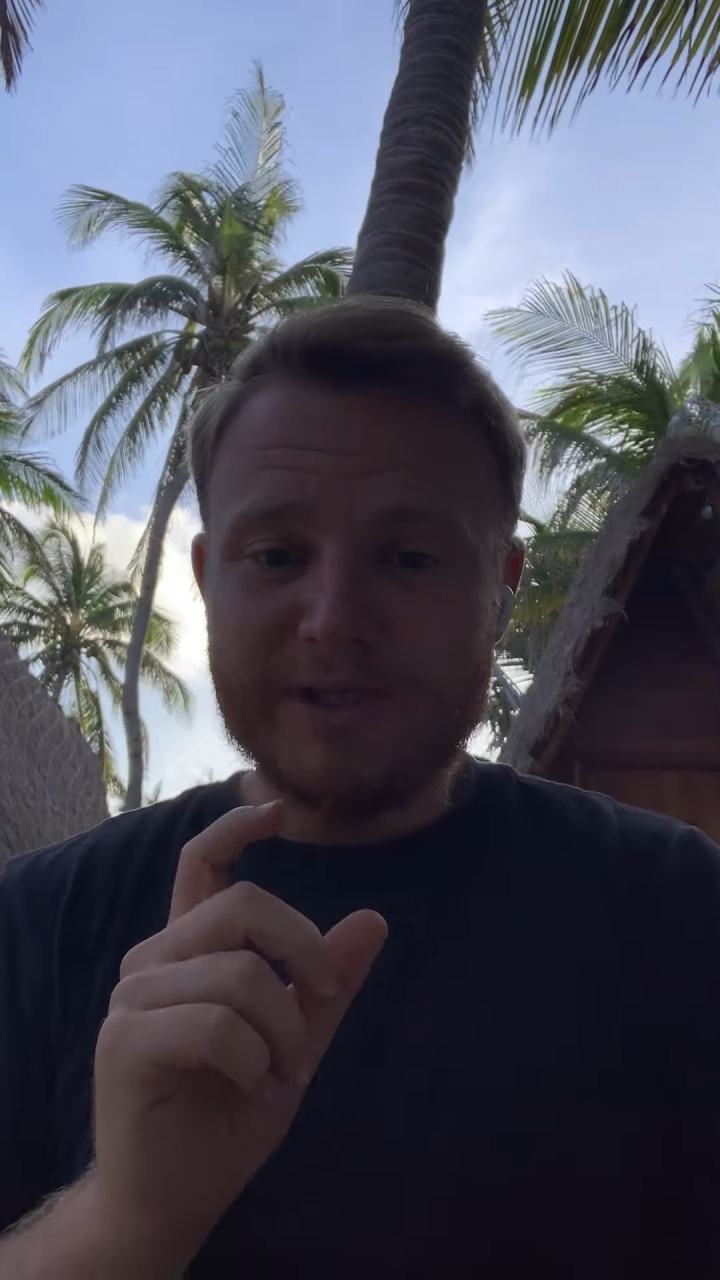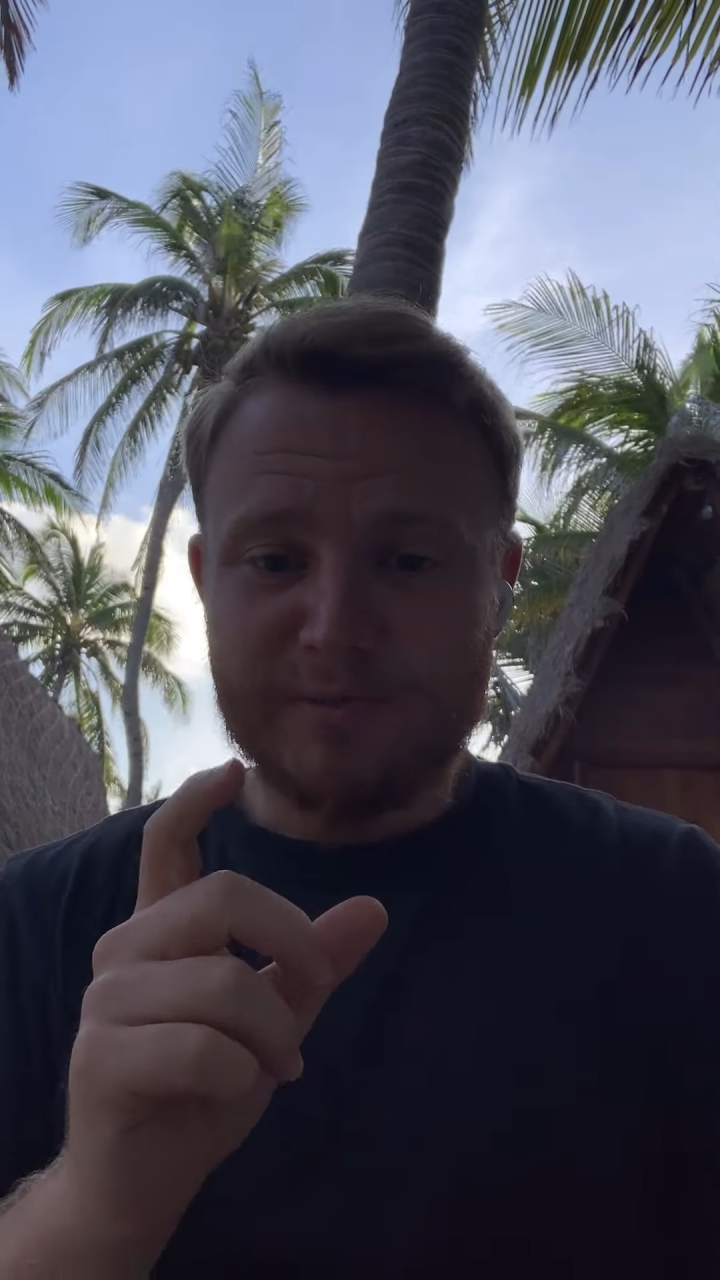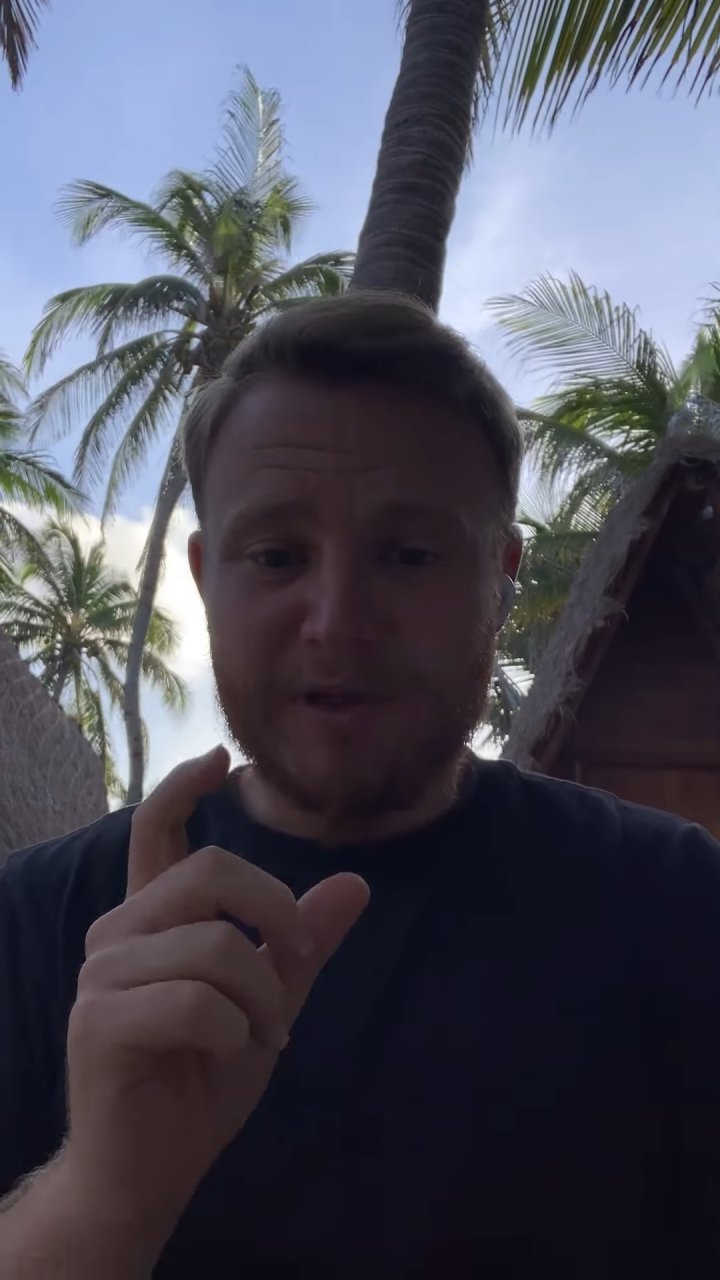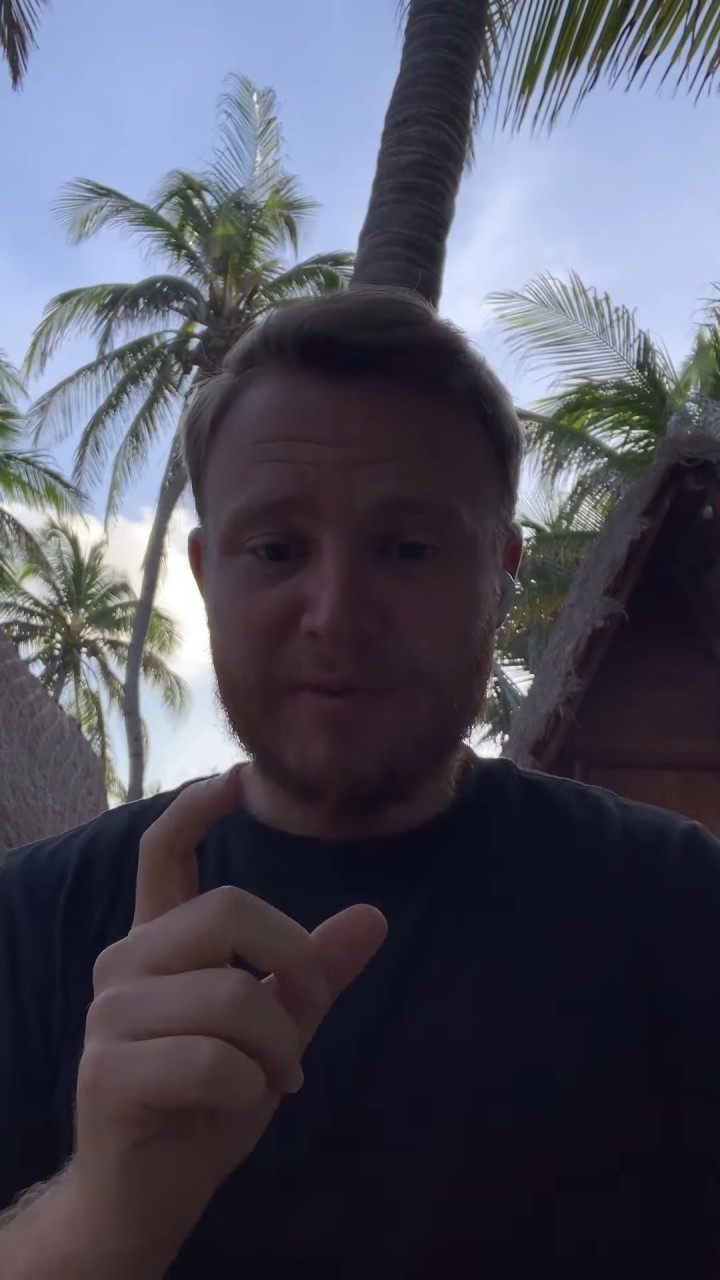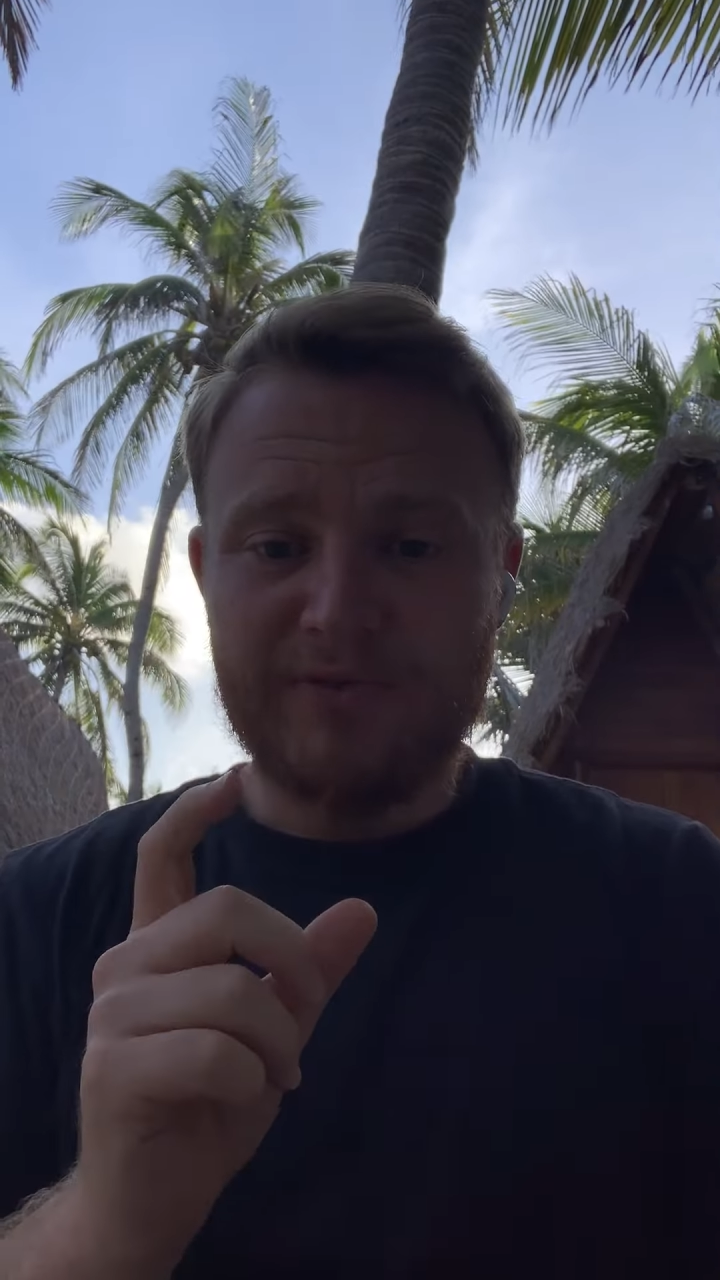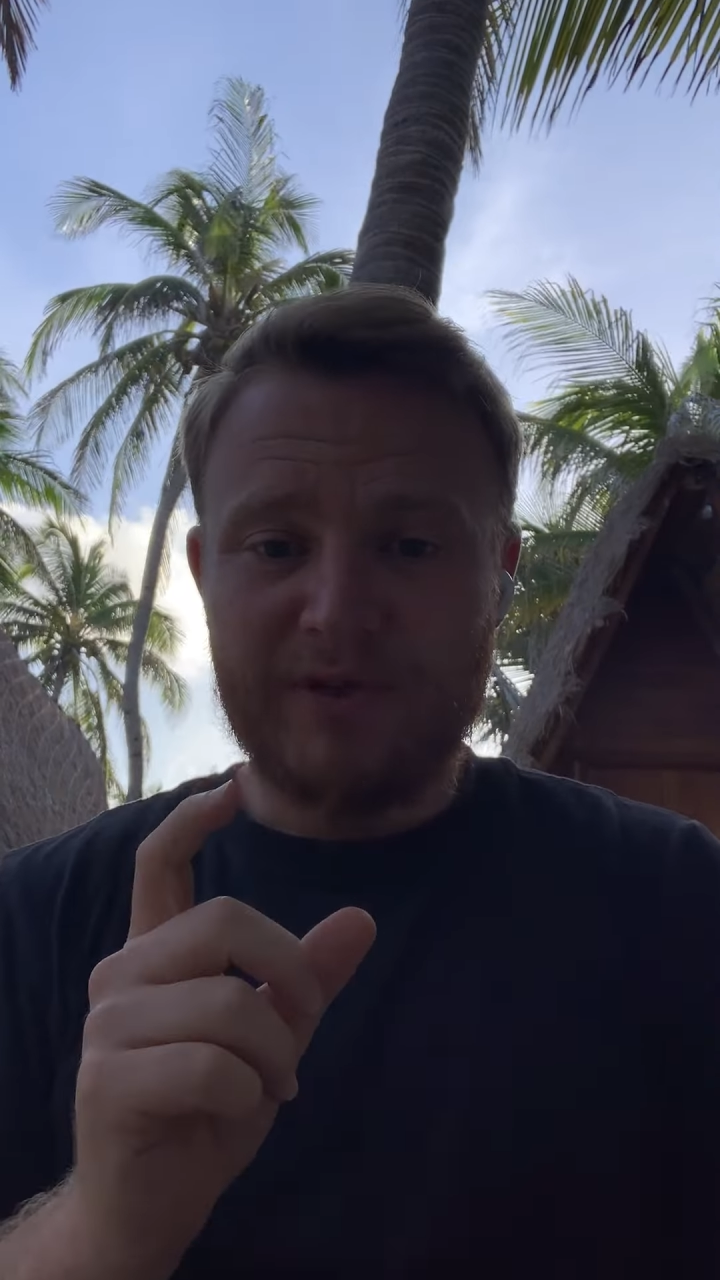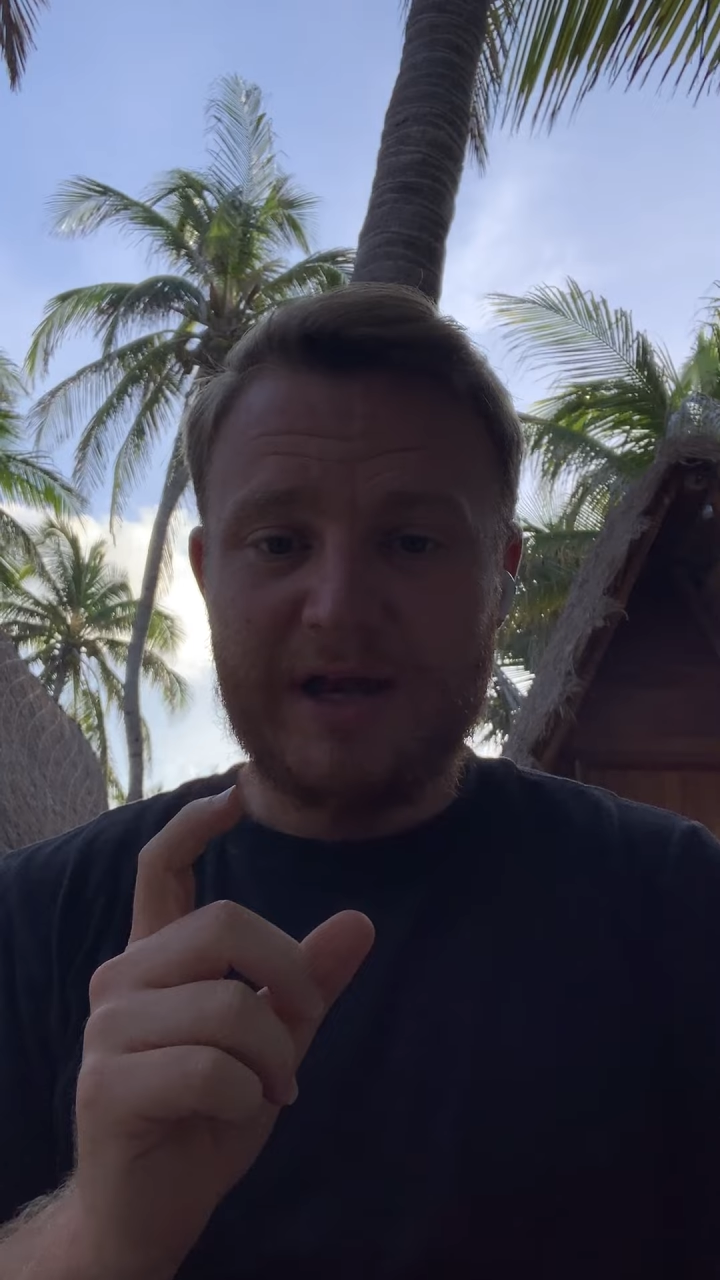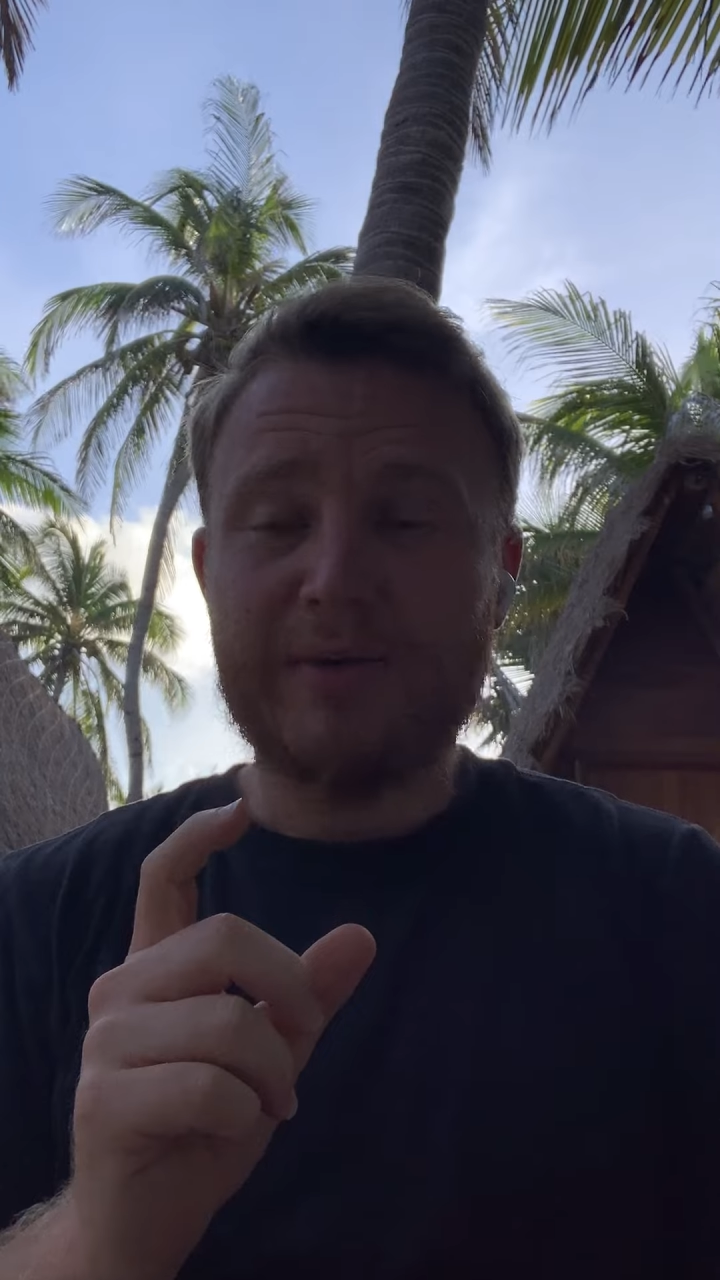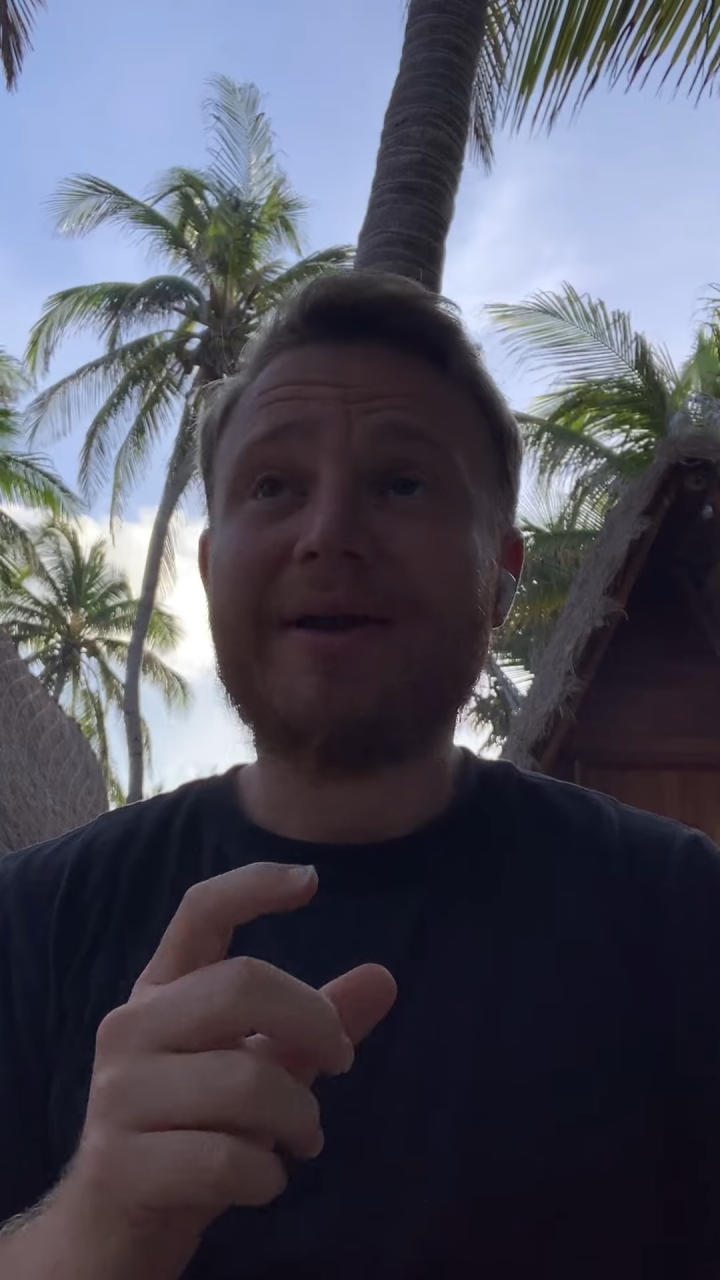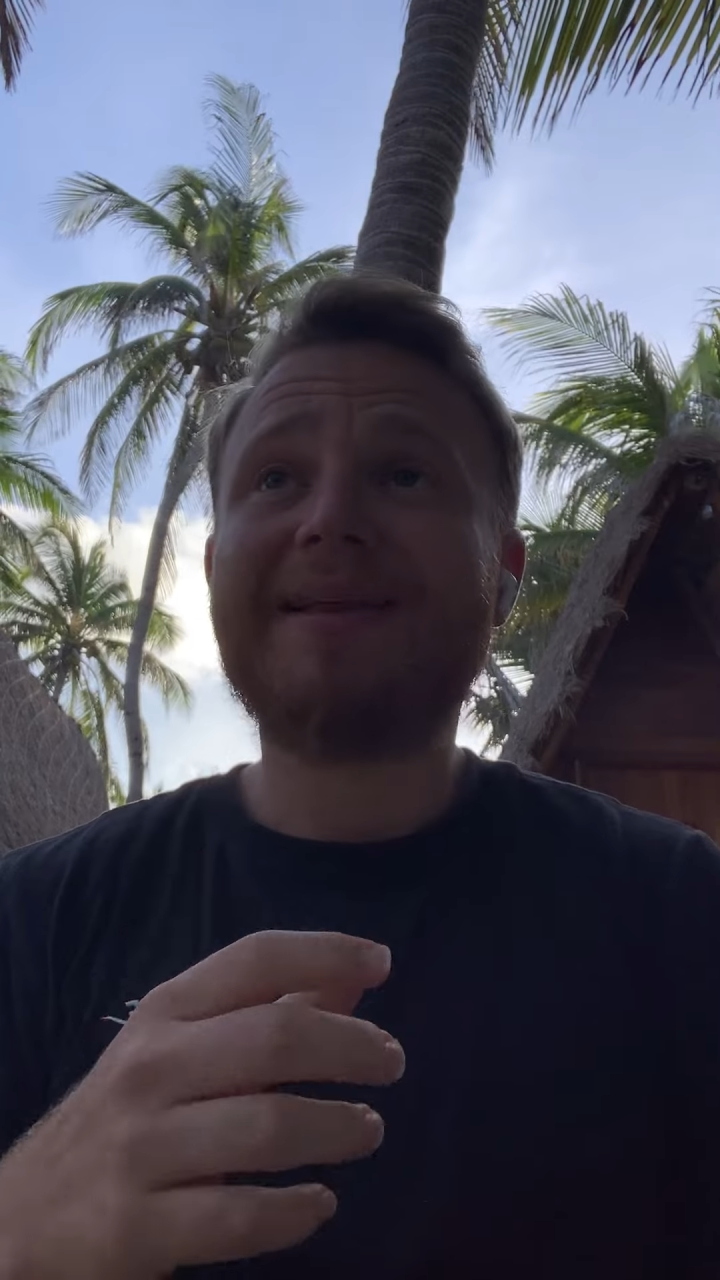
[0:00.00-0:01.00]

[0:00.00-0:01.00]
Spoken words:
this beam of light, right?